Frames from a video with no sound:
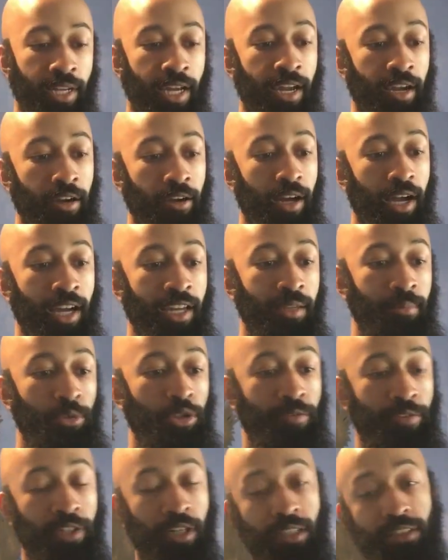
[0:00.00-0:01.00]
now I am
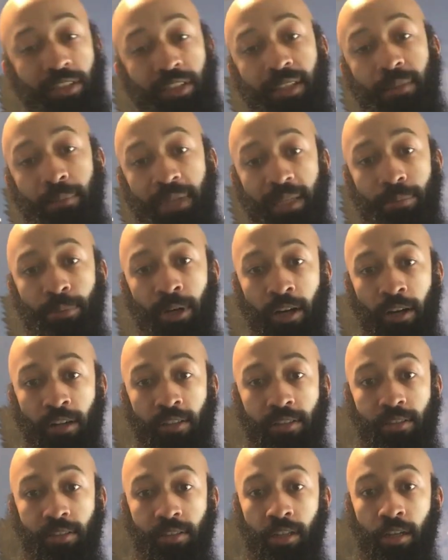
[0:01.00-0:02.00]
moving on to the
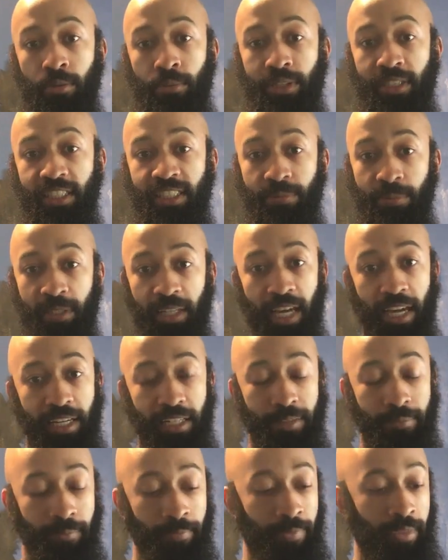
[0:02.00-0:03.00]
meatballs to go with the
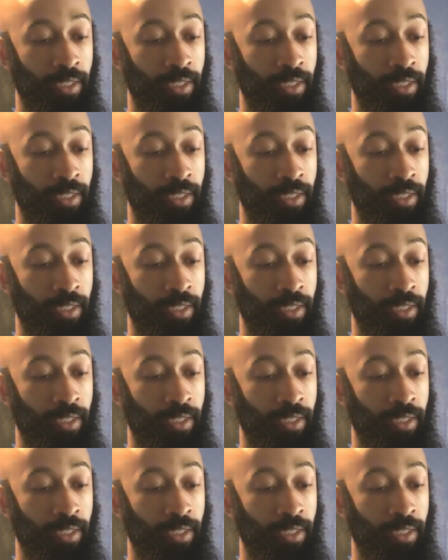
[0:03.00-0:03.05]
spaghetti.